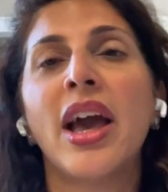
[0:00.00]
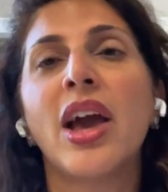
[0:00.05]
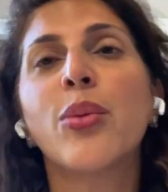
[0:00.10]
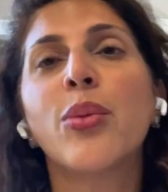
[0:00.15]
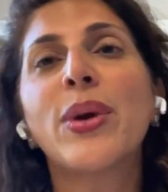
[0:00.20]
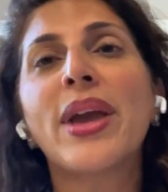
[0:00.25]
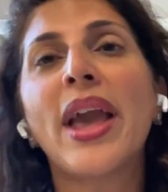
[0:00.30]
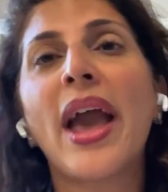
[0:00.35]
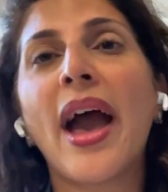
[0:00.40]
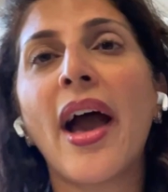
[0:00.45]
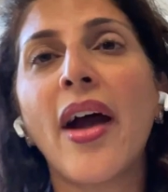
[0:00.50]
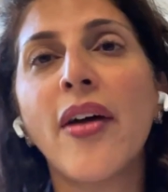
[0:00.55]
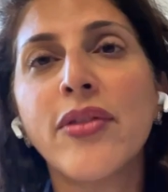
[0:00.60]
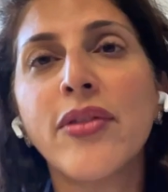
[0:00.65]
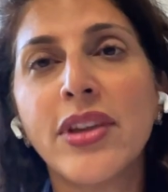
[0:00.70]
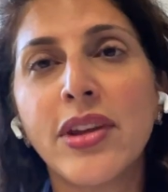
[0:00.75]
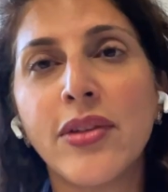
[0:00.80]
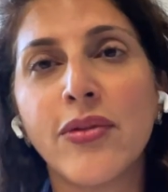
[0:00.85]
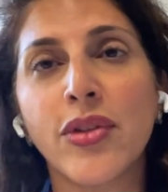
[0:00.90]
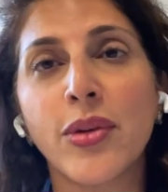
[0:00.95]
and we have
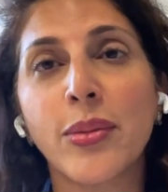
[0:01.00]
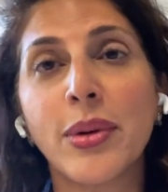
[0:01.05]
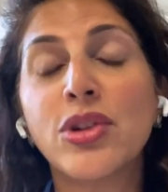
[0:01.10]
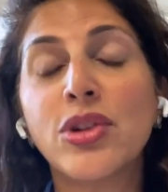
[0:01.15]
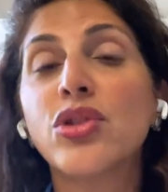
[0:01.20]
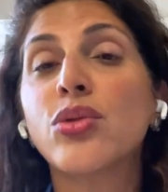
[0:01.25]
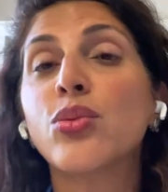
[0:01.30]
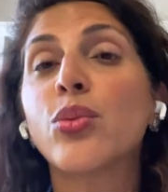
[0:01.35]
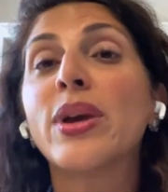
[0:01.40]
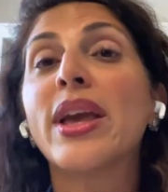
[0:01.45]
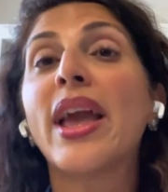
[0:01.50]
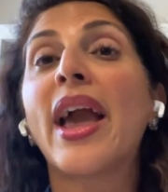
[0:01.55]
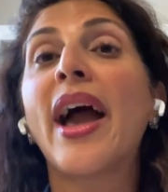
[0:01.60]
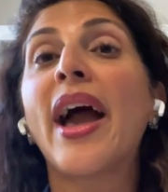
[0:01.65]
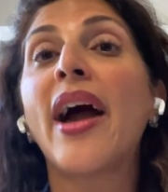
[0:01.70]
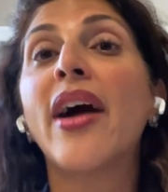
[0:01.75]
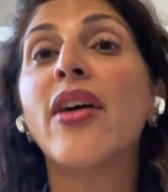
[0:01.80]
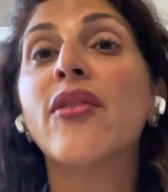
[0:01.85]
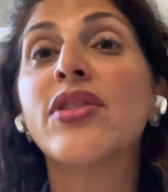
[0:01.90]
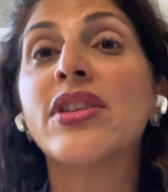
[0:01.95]
the information, we
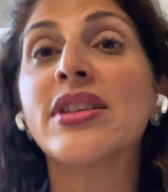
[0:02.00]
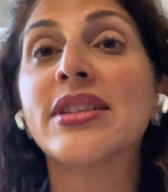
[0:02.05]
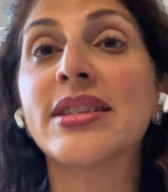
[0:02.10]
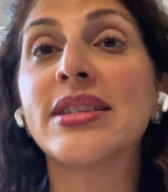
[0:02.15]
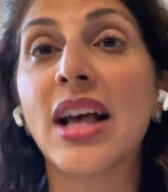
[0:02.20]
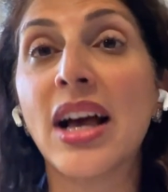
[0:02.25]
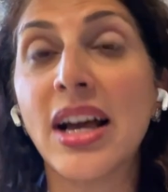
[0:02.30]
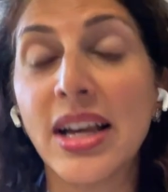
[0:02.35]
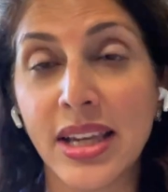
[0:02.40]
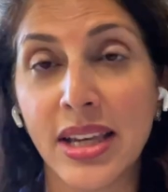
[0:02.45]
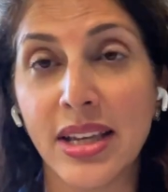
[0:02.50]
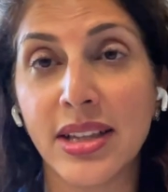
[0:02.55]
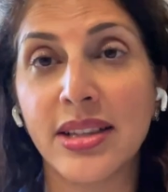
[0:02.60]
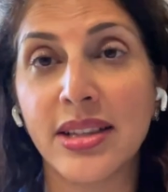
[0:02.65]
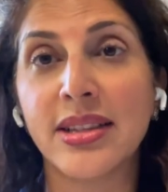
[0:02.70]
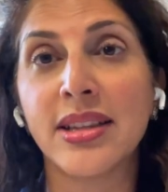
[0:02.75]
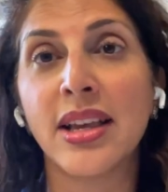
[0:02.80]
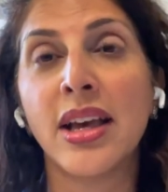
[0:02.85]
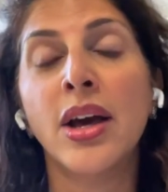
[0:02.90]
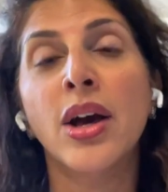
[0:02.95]
have the science.